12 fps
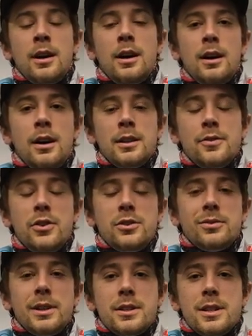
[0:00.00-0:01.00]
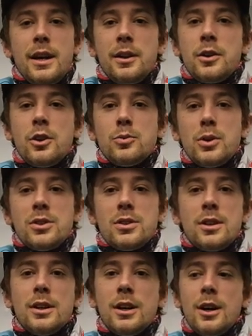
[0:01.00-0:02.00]
Uh, the first race in Aragon was
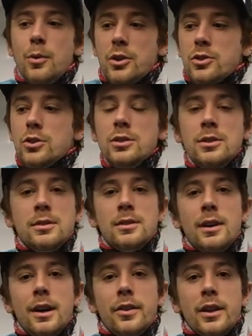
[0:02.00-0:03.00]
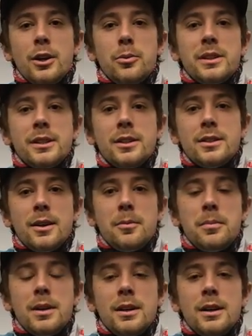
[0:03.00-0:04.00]
uh, was good. I think we did
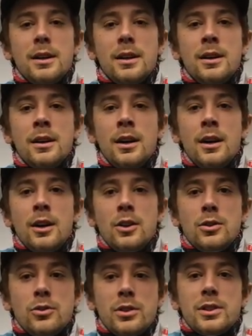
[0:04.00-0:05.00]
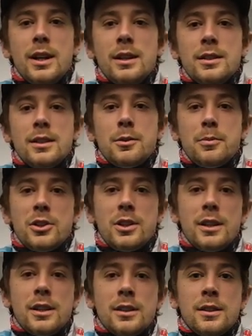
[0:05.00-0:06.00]
some uh, good results,
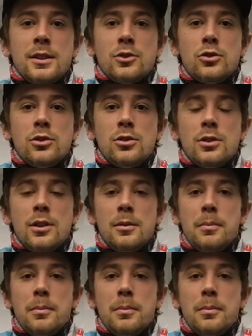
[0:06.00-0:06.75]
especially in the two